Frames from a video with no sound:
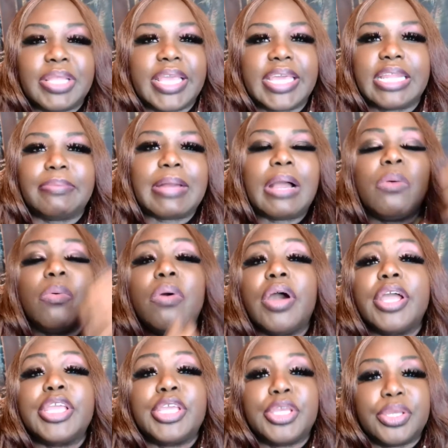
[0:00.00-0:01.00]
play it up. I
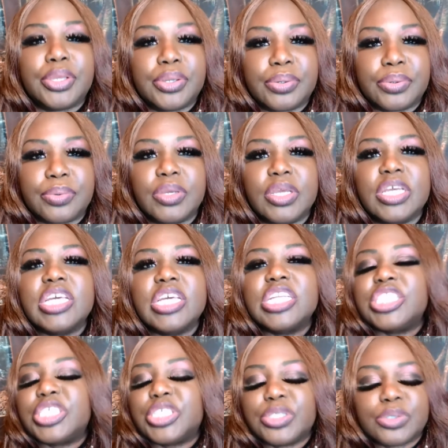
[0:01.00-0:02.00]
want you
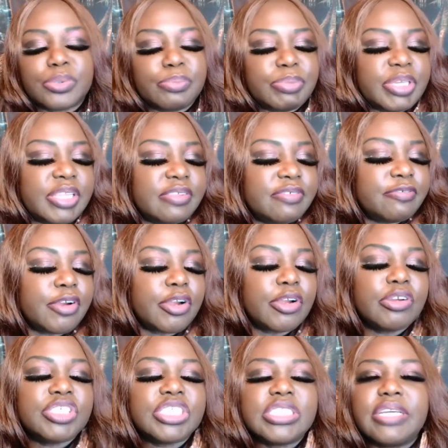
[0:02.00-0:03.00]
to be the
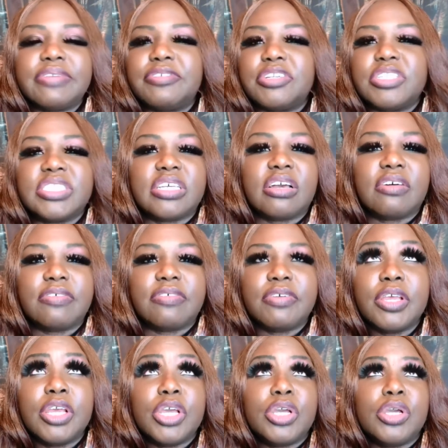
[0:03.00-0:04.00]
version of yourself
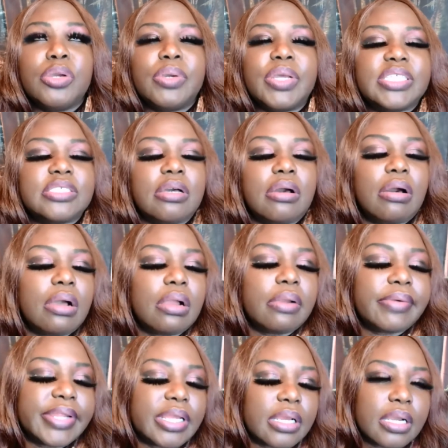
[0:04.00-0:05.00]
who has
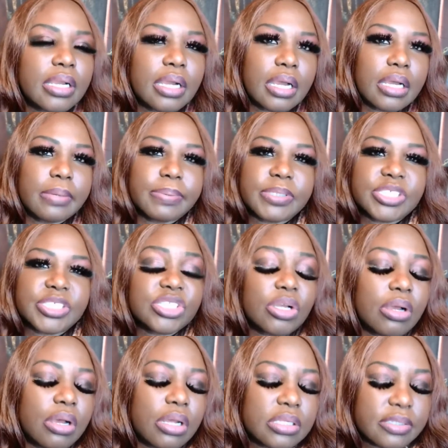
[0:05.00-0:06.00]
already accomplished
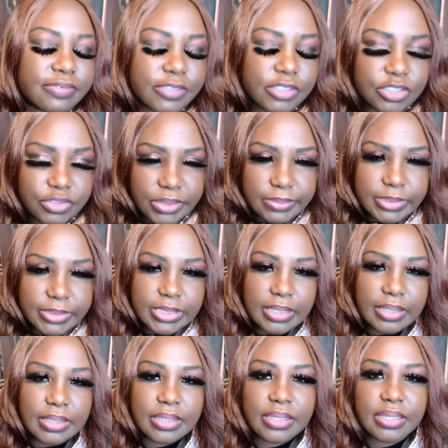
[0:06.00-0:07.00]
all of your dreams,
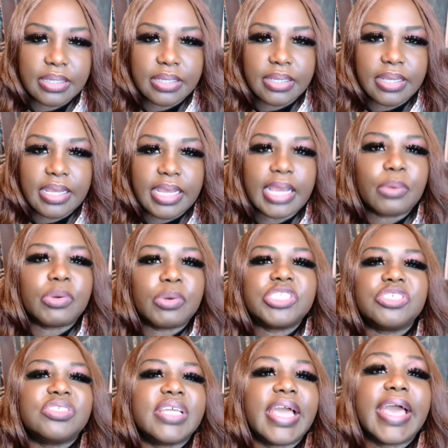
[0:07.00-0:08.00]
darling. I
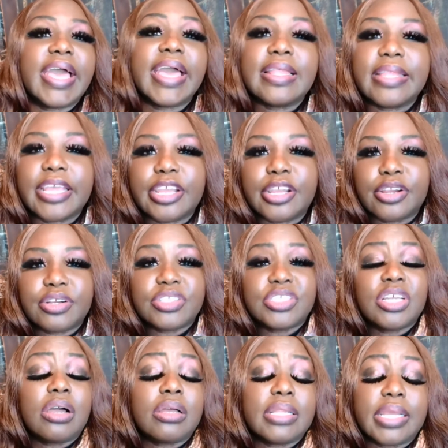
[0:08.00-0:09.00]
want you to act like her,
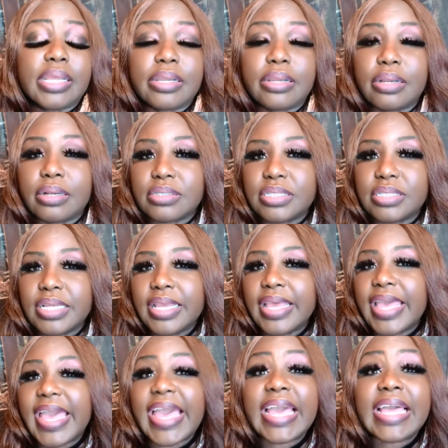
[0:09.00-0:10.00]
talk like her,
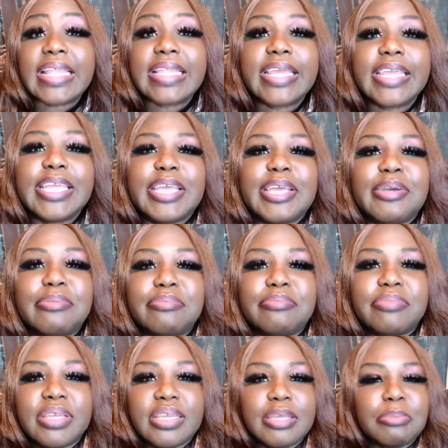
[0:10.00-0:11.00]
act like
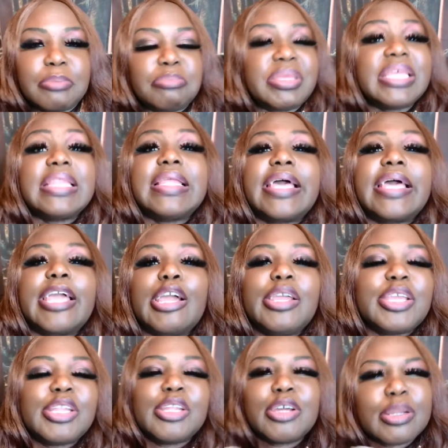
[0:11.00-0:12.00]
him, be like,
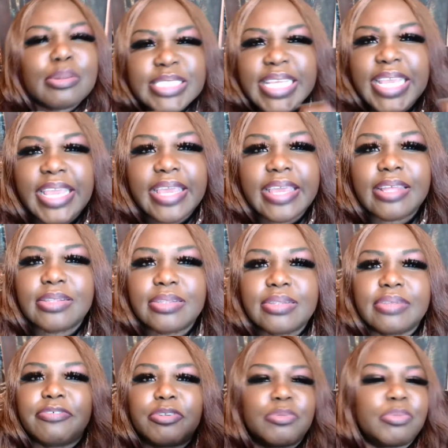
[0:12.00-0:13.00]
you know what I'm
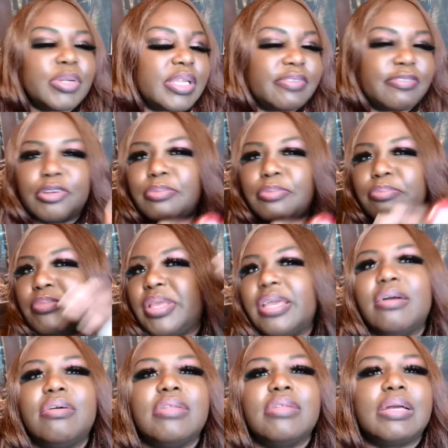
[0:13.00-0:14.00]
saying? If you're
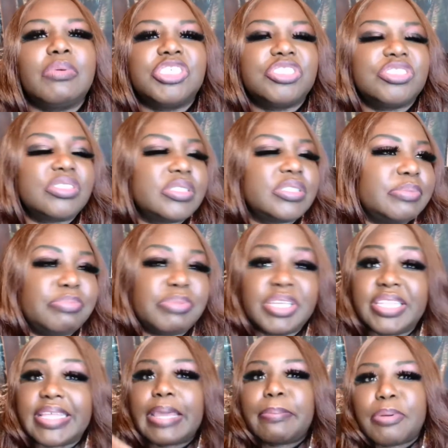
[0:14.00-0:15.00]
male, I want you to
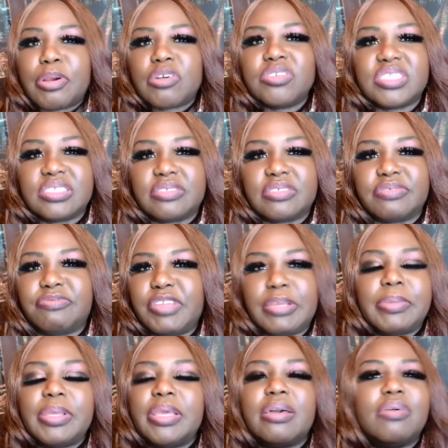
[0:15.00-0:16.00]
be that person,
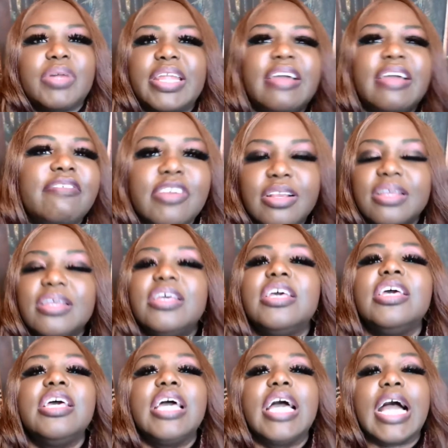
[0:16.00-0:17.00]
female, whatever.
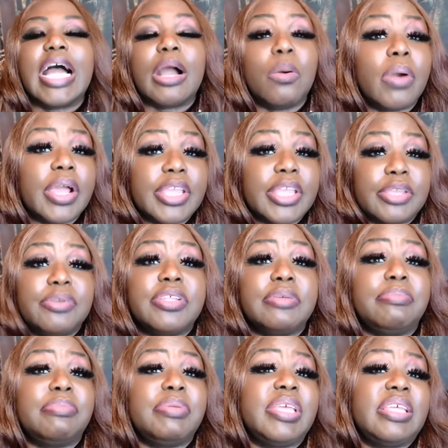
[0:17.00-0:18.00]
I want you
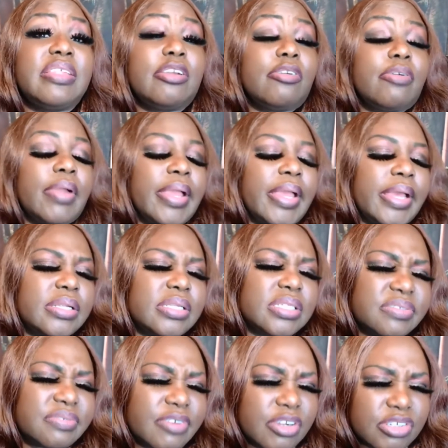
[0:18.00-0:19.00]
to be the
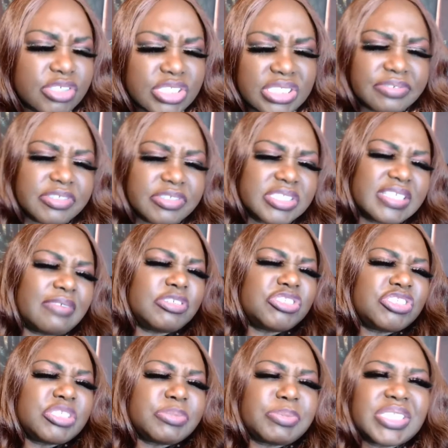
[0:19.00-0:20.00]
grandest version of yourself. I
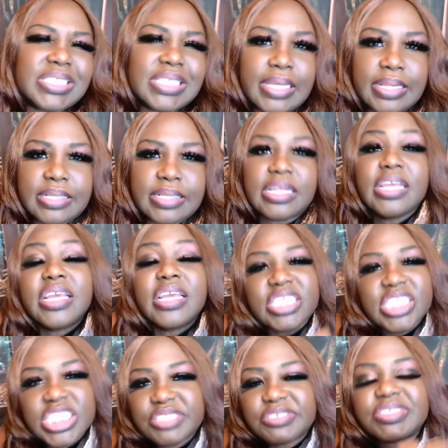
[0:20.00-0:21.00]
want you to pretend
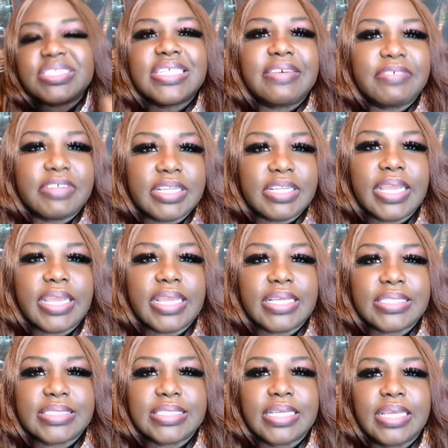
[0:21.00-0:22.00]
just for 7
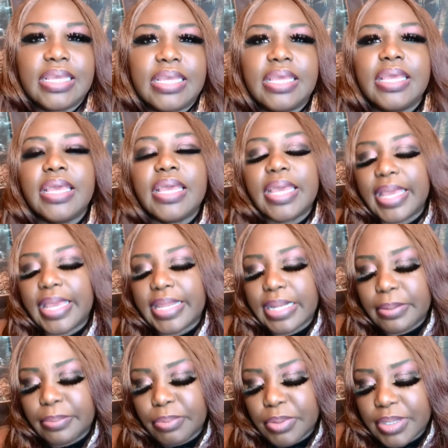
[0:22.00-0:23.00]
days.
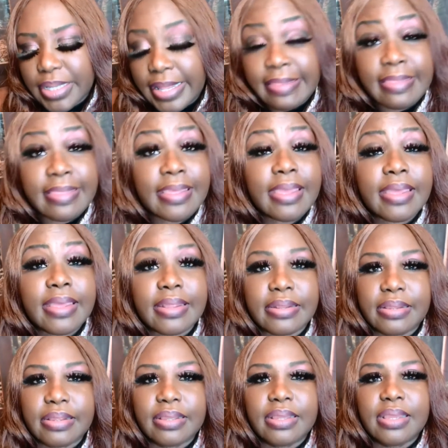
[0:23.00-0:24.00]
And
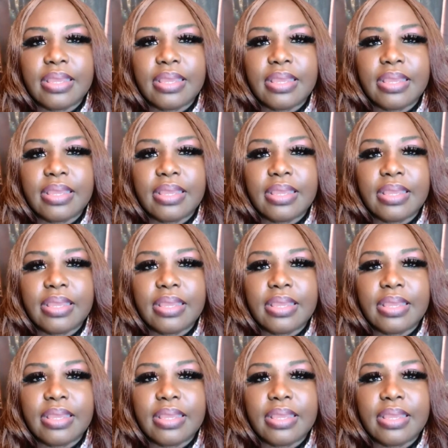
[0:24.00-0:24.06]
then